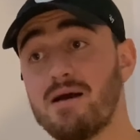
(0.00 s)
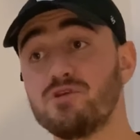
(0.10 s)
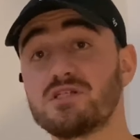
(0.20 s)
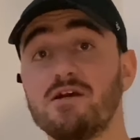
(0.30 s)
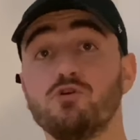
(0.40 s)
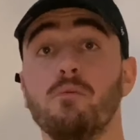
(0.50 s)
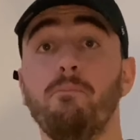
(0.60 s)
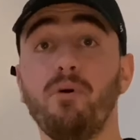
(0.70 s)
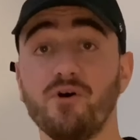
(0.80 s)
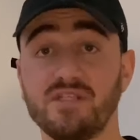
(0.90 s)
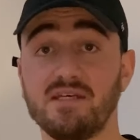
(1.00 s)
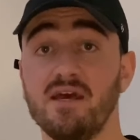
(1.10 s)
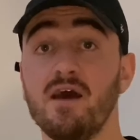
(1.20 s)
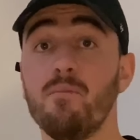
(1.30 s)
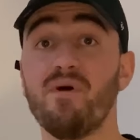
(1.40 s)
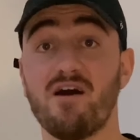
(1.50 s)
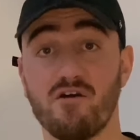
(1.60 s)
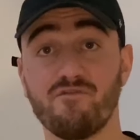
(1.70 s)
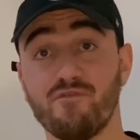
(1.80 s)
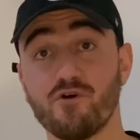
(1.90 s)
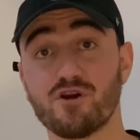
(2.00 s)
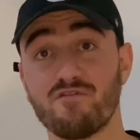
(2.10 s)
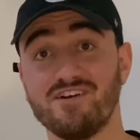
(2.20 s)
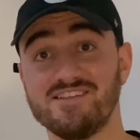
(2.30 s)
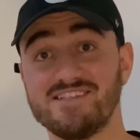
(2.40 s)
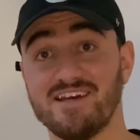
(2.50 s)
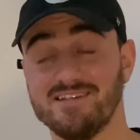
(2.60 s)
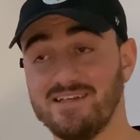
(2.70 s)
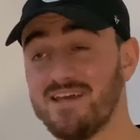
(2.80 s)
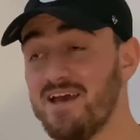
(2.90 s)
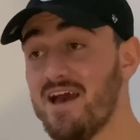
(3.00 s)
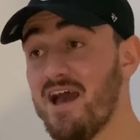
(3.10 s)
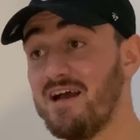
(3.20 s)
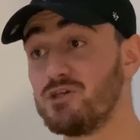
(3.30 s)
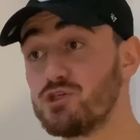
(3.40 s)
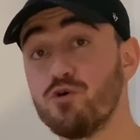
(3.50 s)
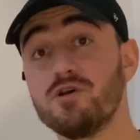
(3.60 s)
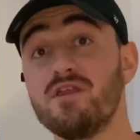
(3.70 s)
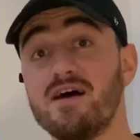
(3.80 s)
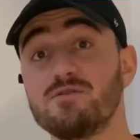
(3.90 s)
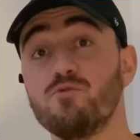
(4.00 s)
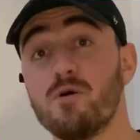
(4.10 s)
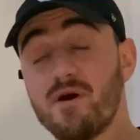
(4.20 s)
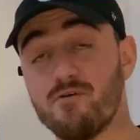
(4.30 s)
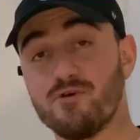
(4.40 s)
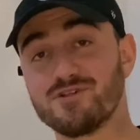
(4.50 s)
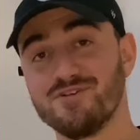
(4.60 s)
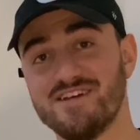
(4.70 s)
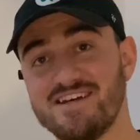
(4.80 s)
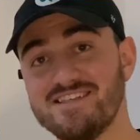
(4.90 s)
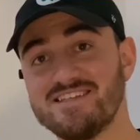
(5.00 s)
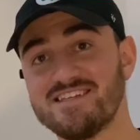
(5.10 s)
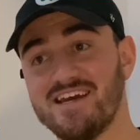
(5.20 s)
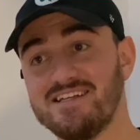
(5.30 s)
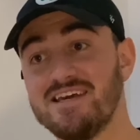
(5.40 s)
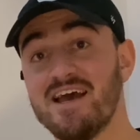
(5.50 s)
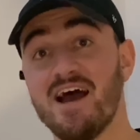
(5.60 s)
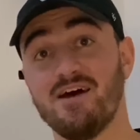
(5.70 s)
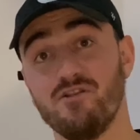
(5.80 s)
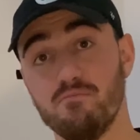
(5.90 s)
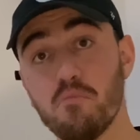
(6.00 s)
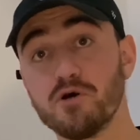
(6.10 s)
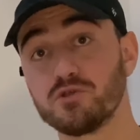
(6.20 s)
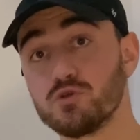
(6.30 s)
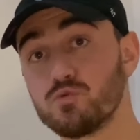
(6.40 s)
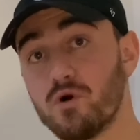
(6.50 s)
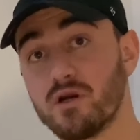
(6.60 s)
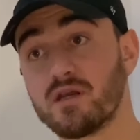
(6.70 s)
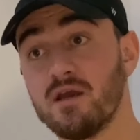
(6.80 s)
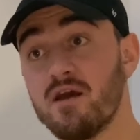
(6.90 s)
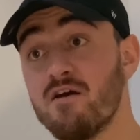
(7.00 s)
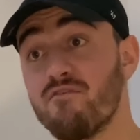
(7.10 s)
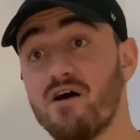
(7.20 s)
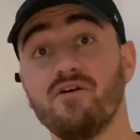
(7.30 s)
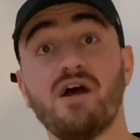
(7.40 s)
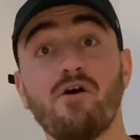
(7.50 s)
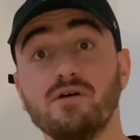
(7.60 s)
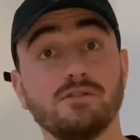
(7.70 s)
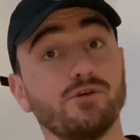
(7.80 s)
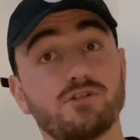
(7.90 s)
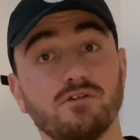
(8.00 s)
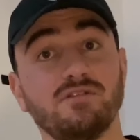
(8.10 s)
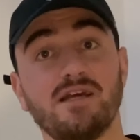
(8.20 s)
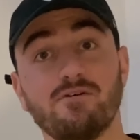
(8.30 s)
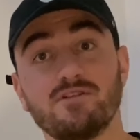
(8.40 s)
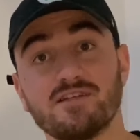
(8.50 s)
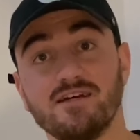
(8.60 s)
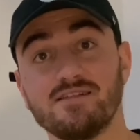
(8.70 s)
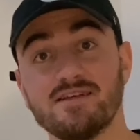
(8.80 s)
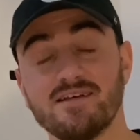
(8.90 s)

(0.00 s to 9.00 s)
I'm just getting your body better for your running technique and showing you that it's more about what's on the inside and how the muscles work rather than how it looks on the outside.